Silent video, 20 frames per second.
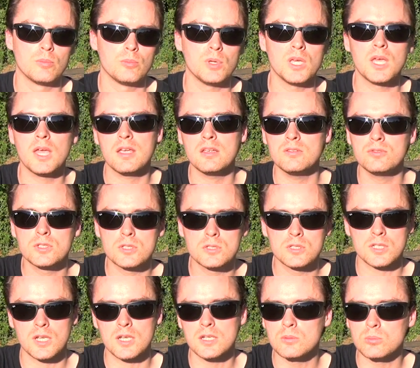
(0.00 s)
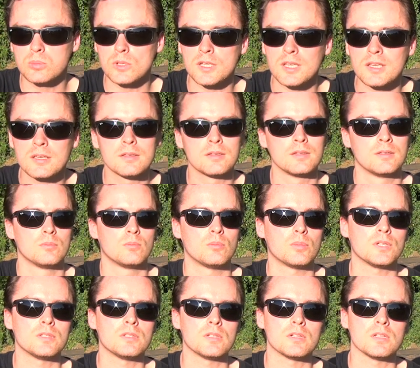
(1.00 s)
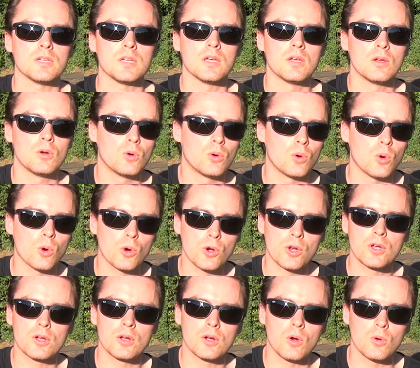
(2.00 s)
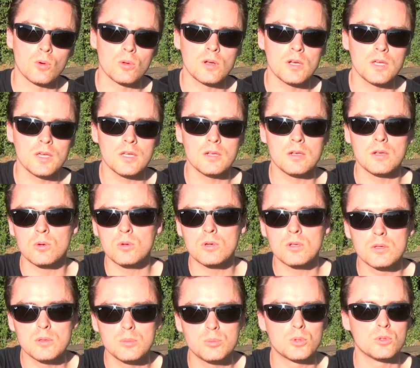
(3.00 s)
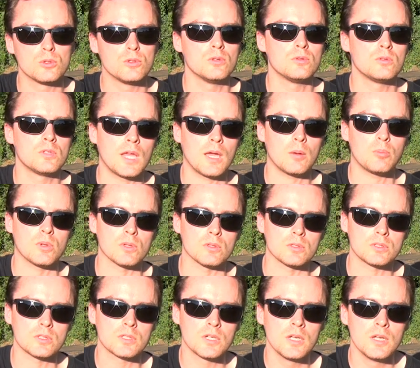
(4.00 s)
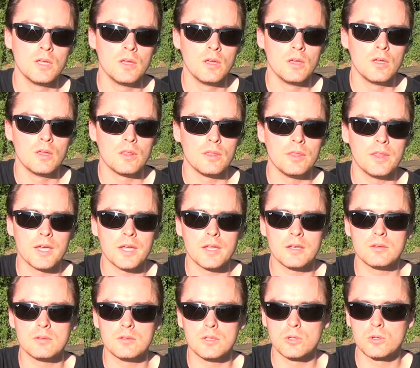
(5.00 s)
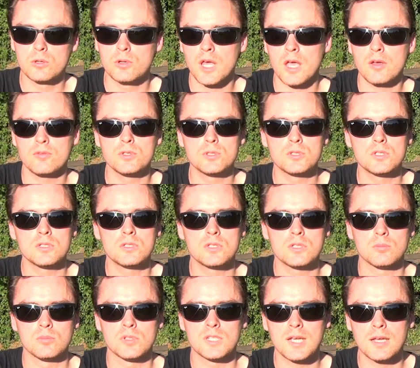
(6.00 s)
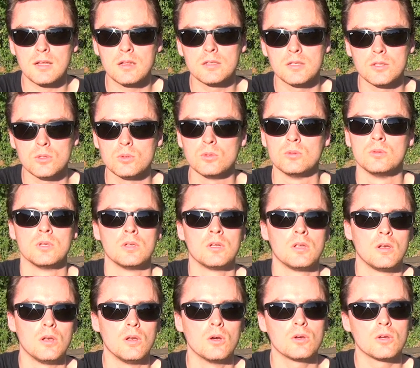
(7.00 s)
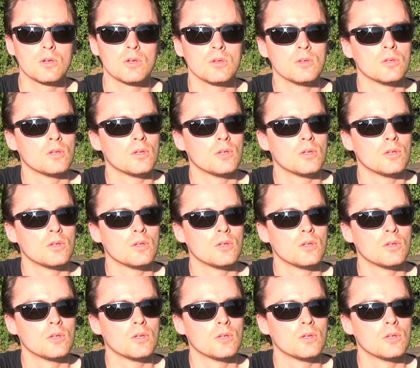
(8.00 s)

behave sustainably, basically. Order only locally produced apples. Then you could have your system tell you, look,